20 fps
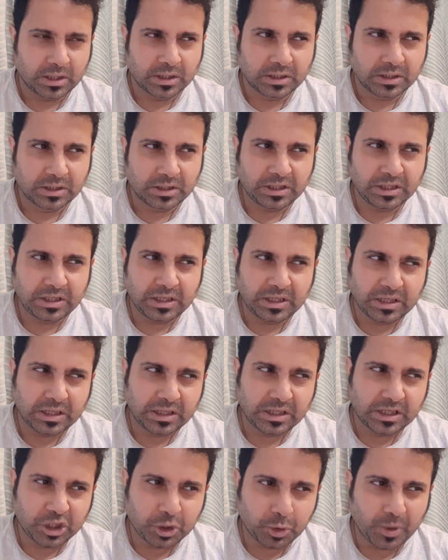the
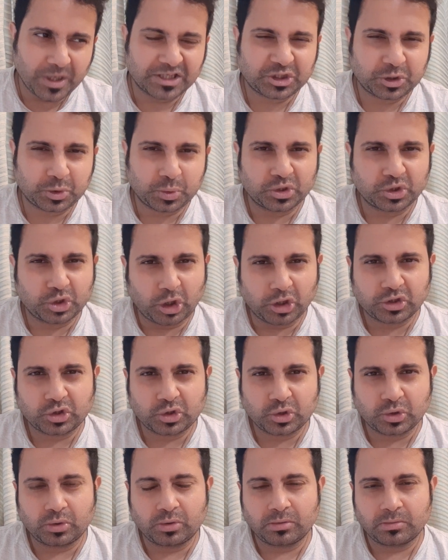US was
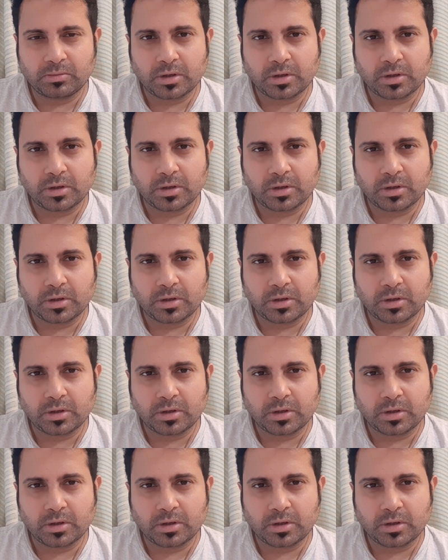also